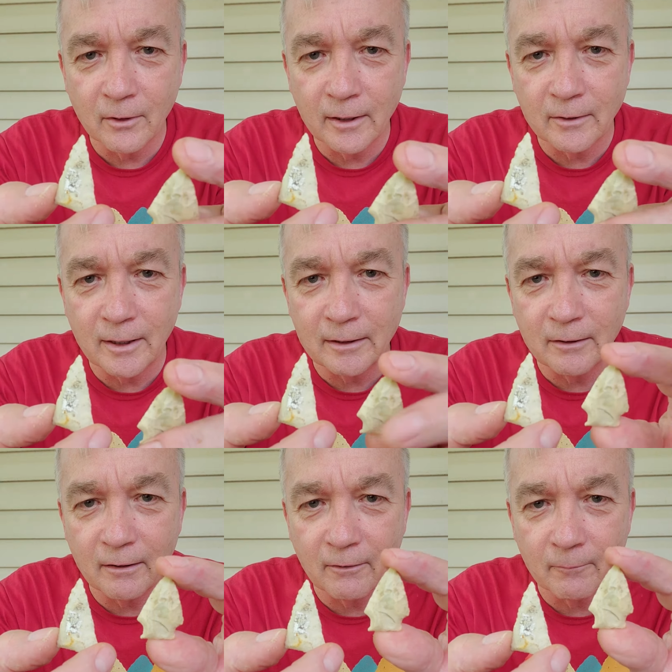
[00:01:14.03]
It's
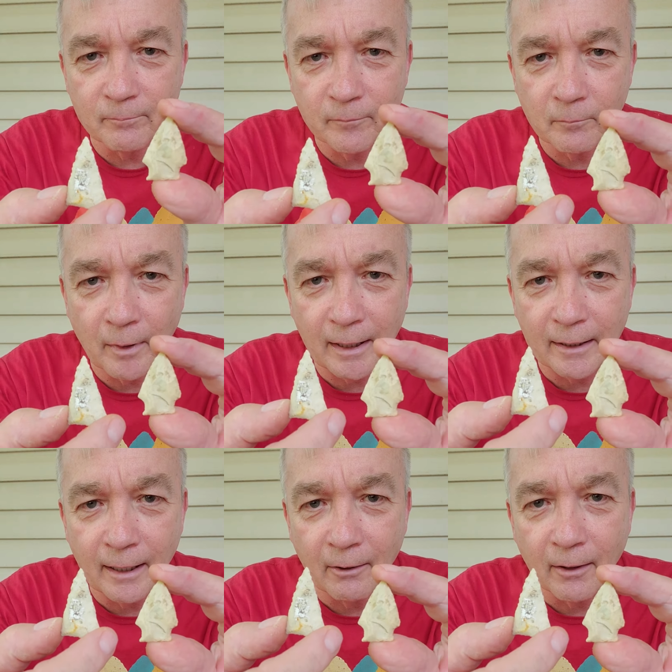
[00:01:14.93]
easy to make an
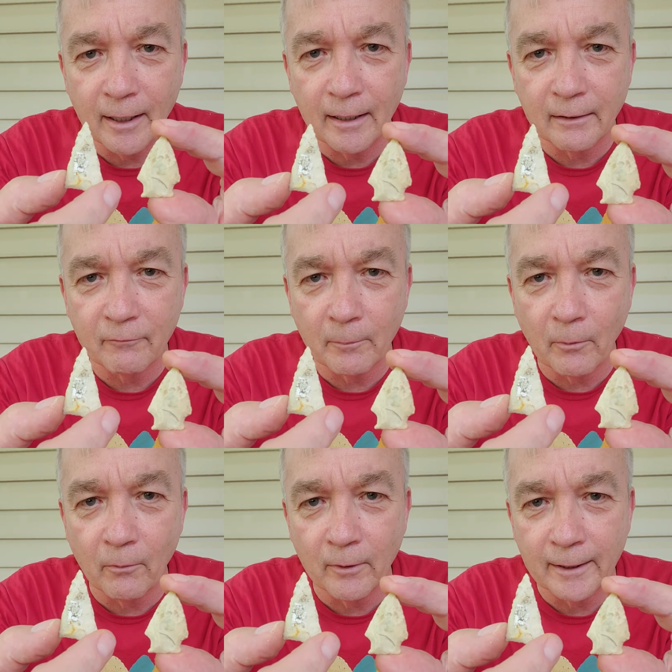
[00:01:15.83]
outline of a
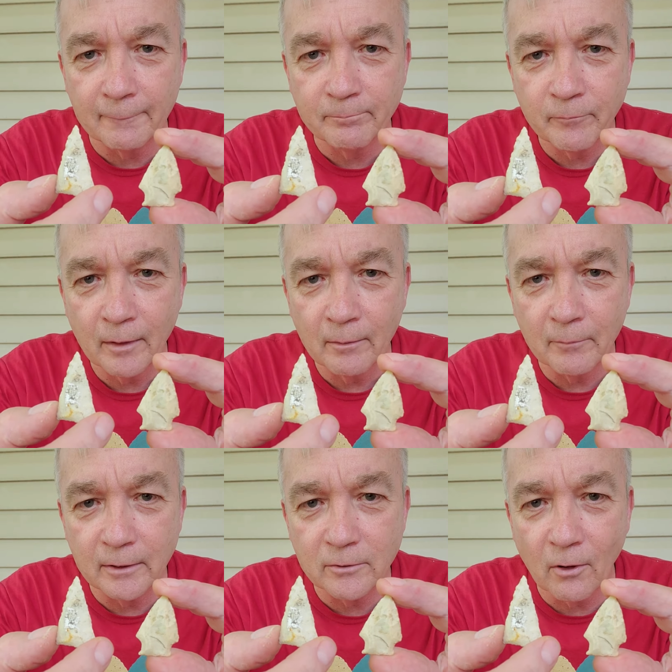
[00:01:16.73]
point,
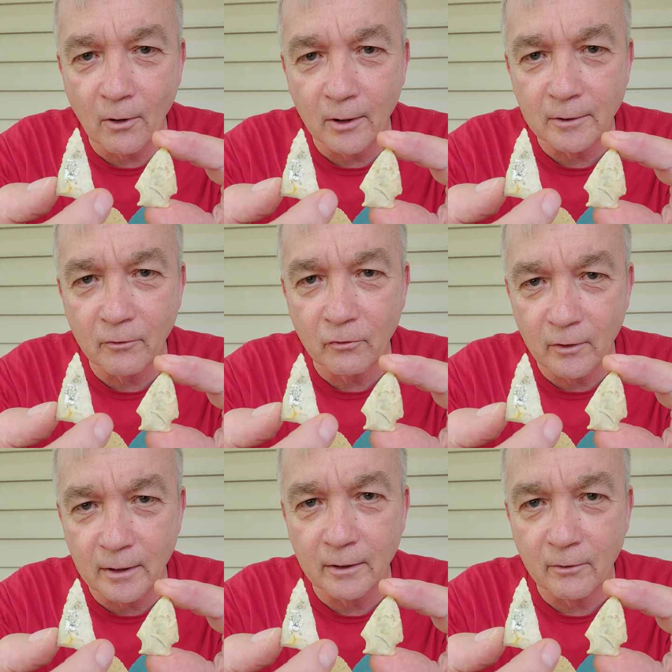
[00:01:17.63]
but it's hard to
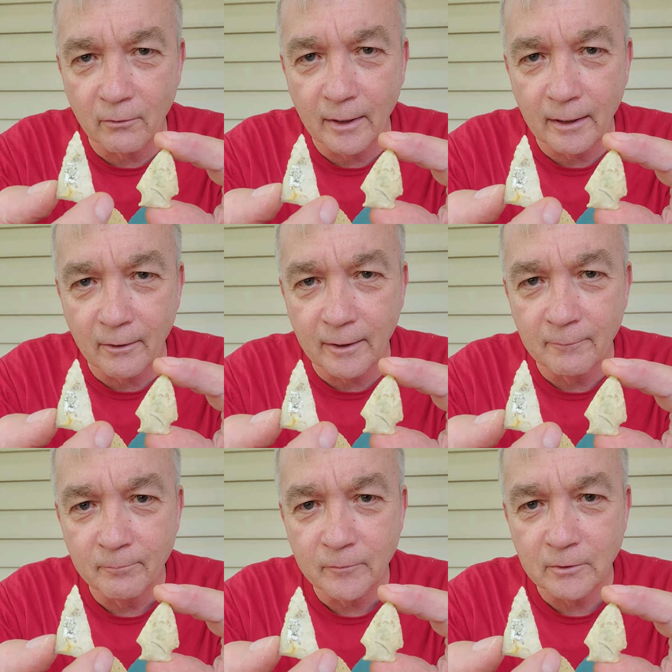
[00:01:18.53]
thin it correctly.
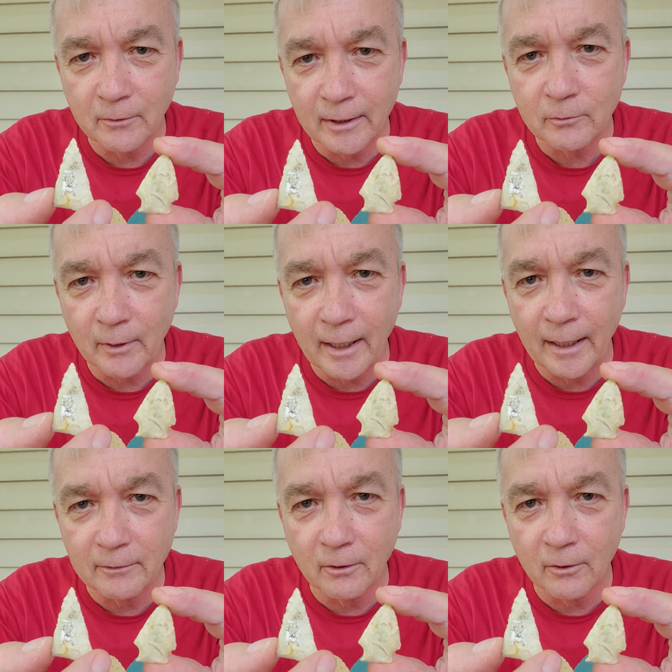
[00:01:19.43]
So that's what I
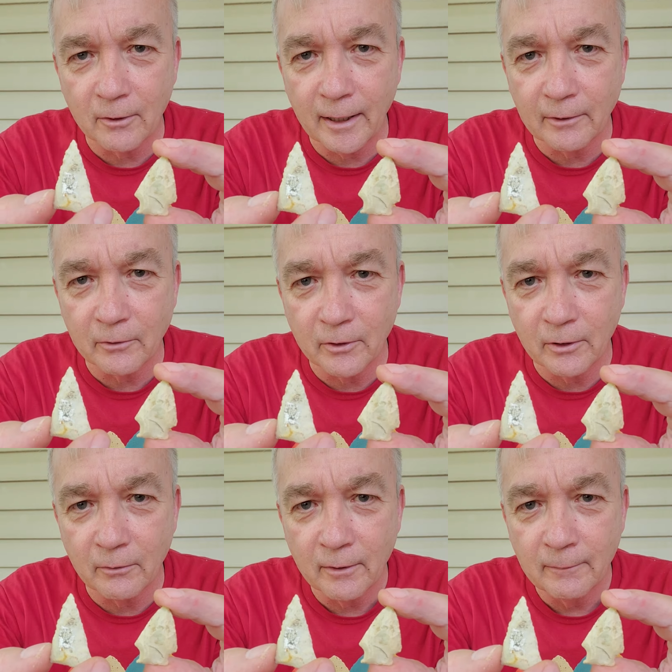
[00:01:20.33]
had to learn how to
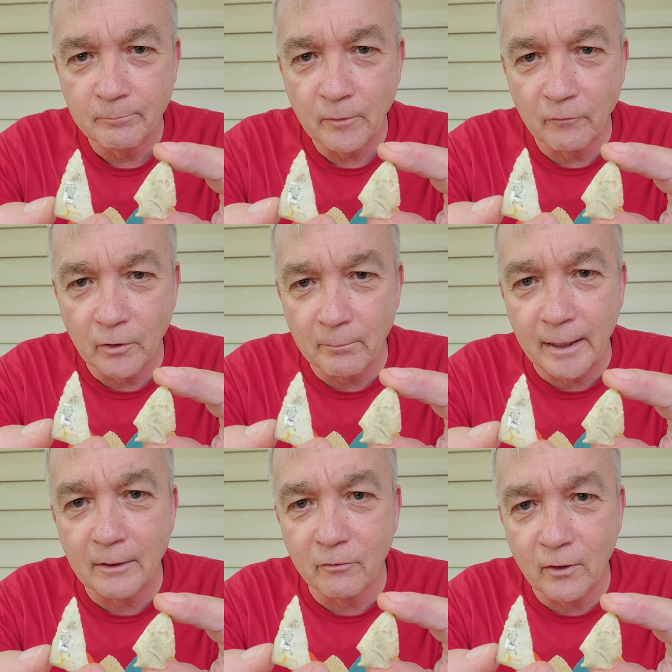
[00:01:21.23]
do. If you're
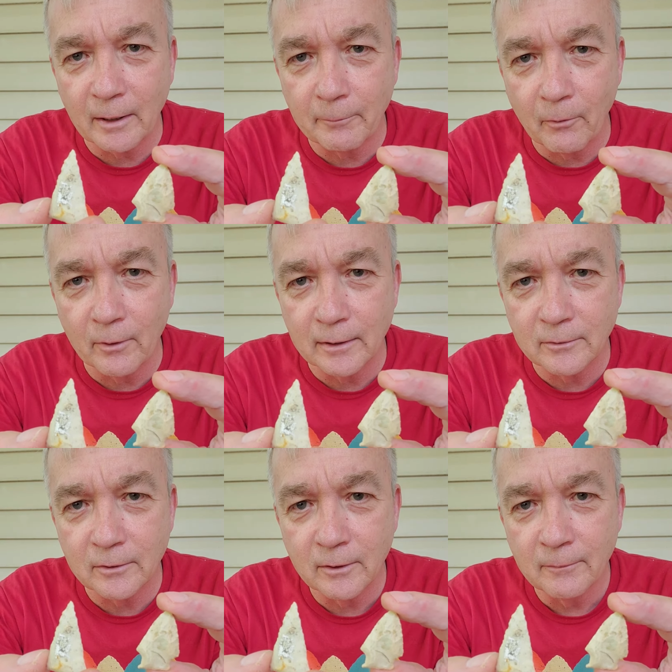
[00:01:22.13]
making thick
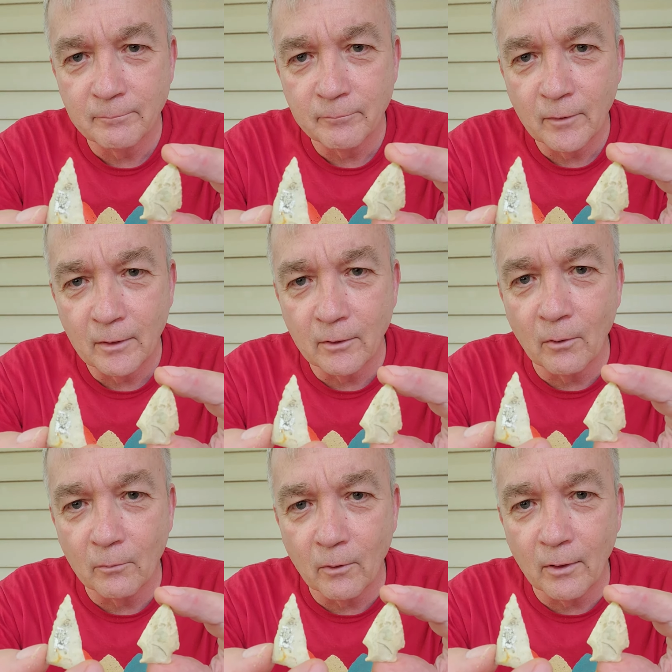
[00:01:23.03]
points,
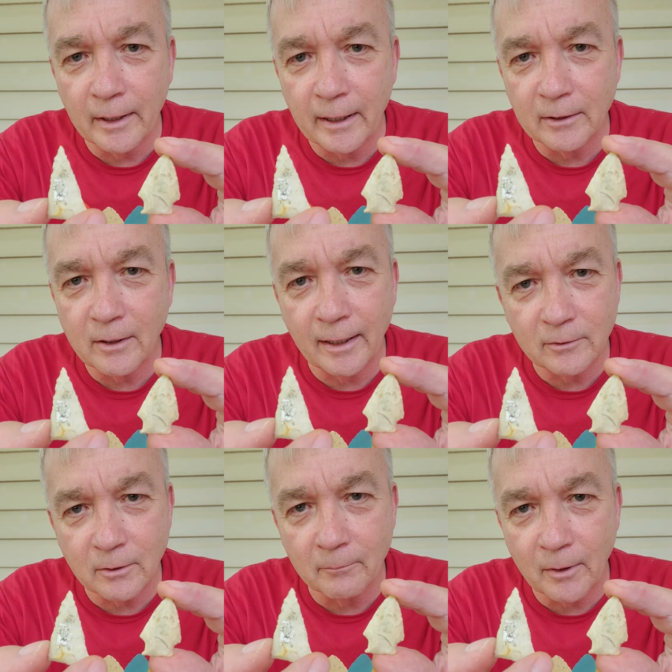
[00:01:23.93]
don't worry. It
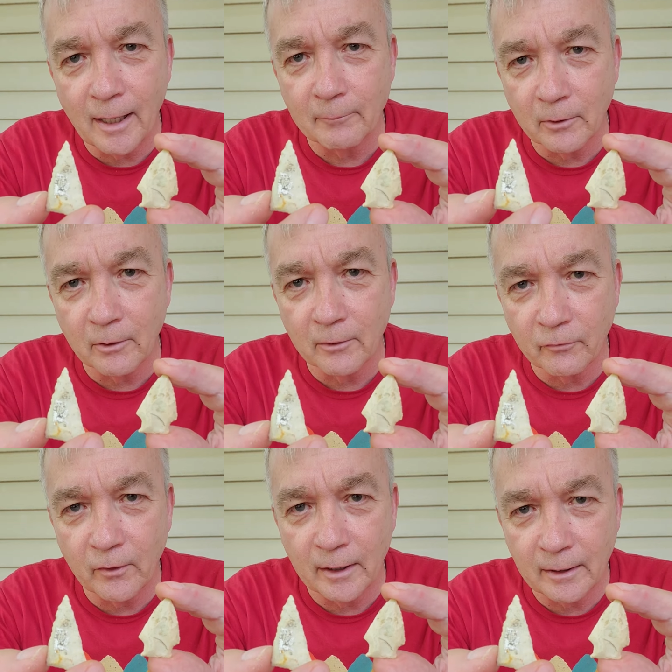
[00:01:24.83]
takes some time to learn
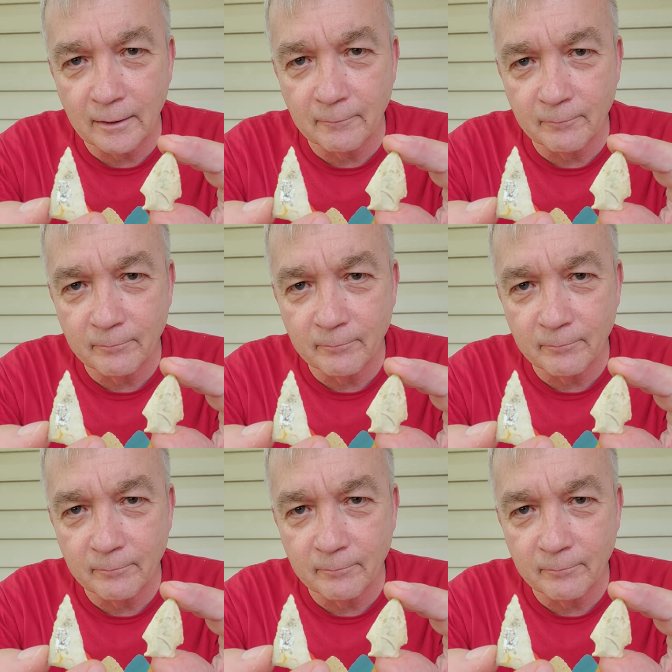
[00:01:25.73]
thinning.